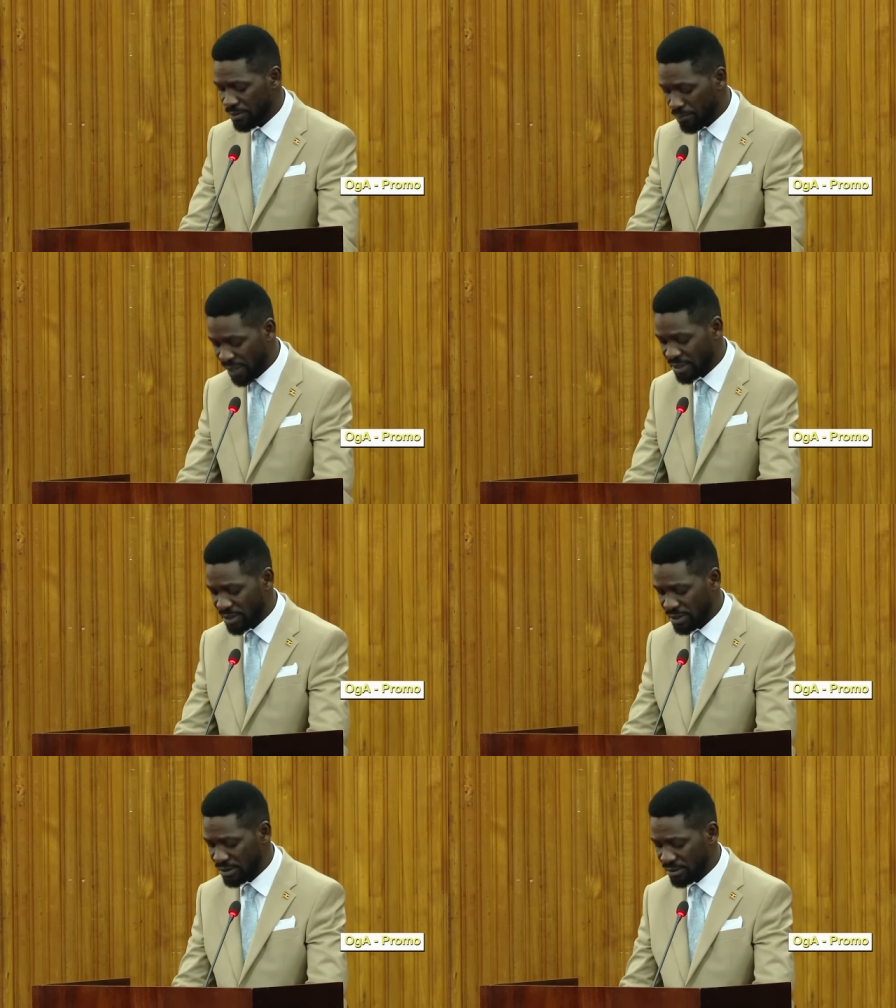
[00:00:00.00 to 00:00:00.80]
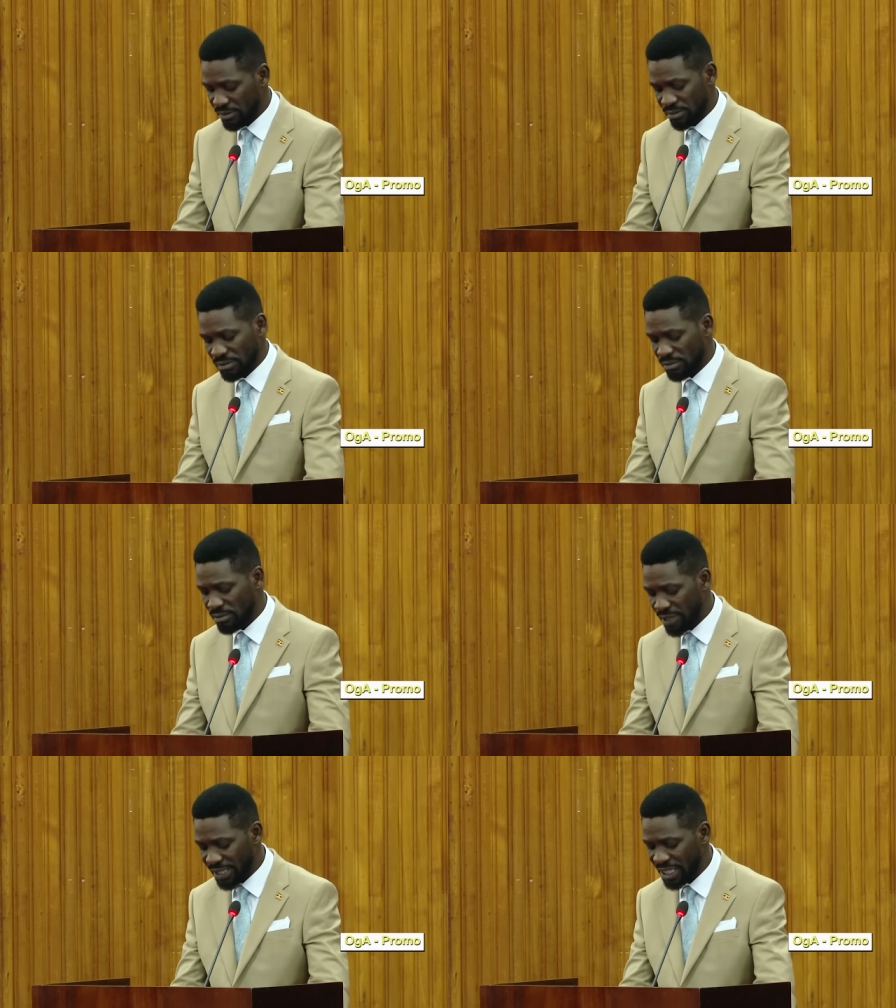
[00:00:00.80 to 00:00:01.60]
But
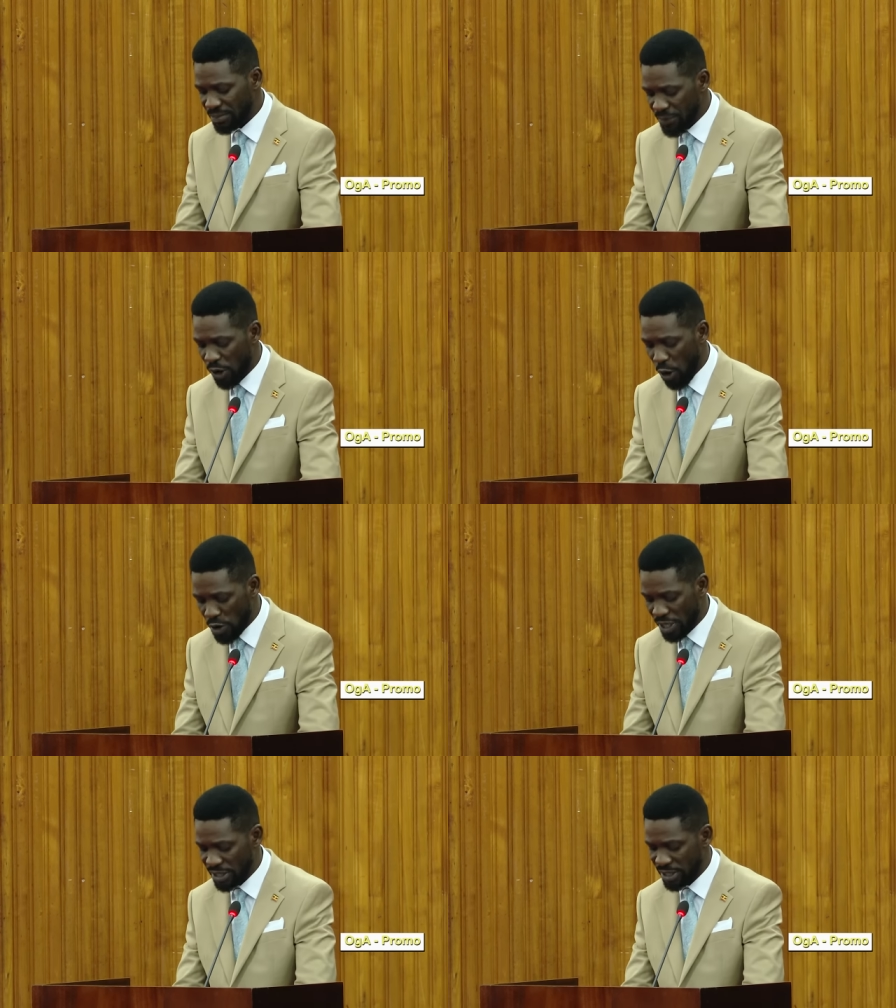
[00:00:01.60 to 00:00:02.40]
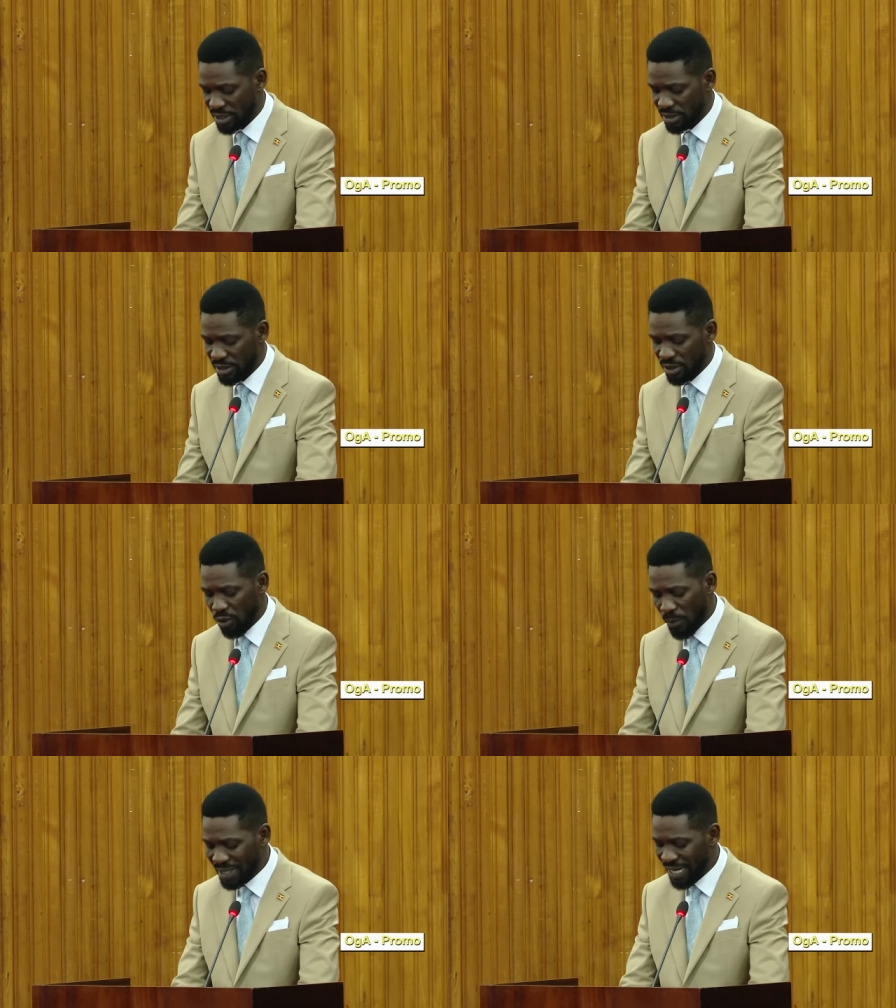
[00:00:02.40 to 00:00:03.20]
let us be honest,
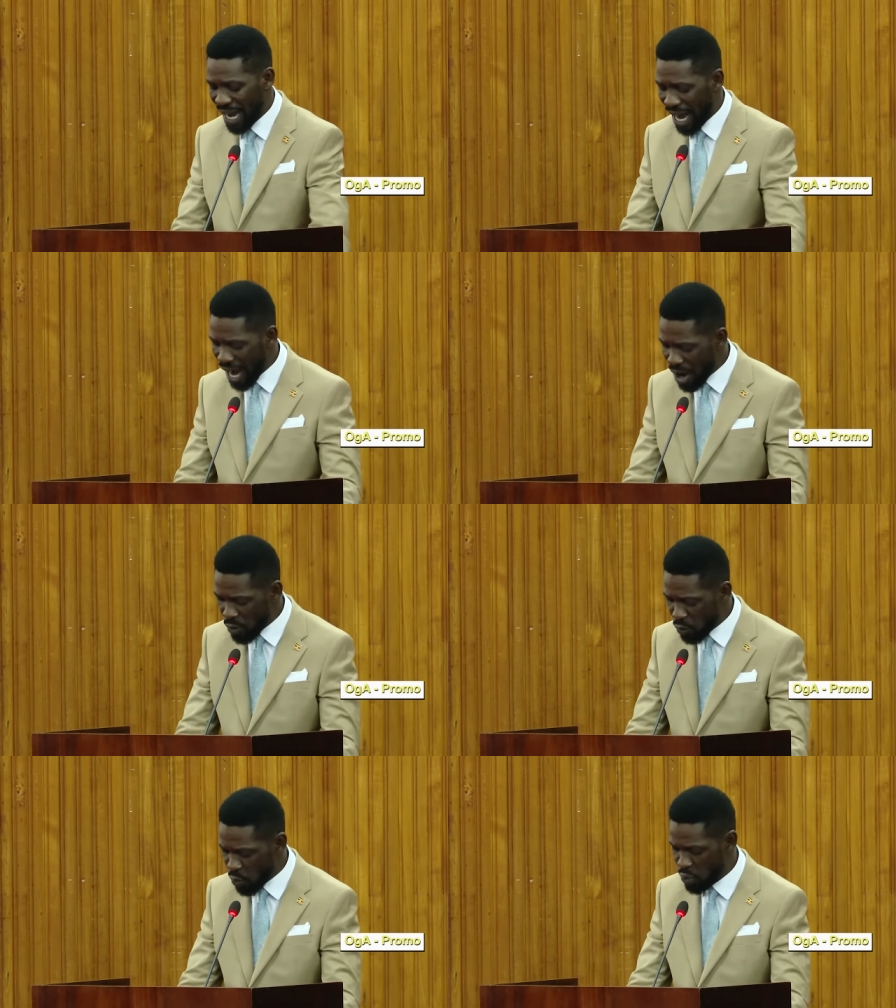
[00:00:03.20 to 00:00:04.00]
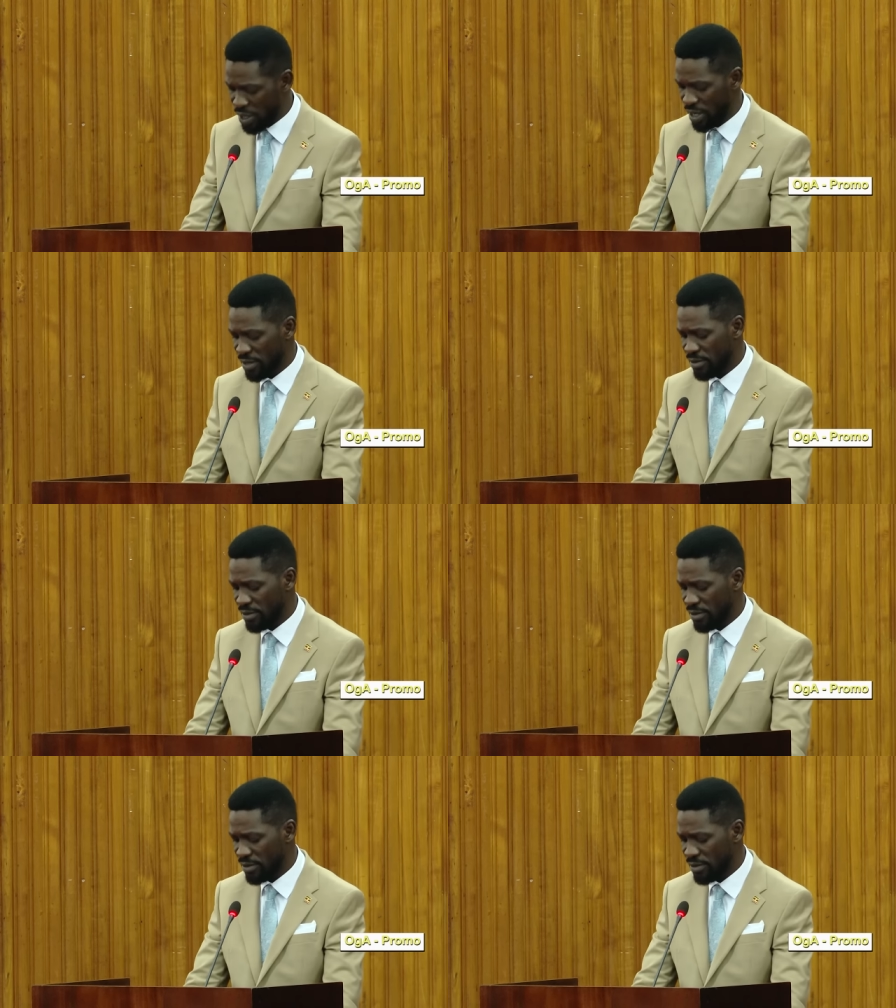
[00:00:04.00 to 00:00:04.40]
no matter how good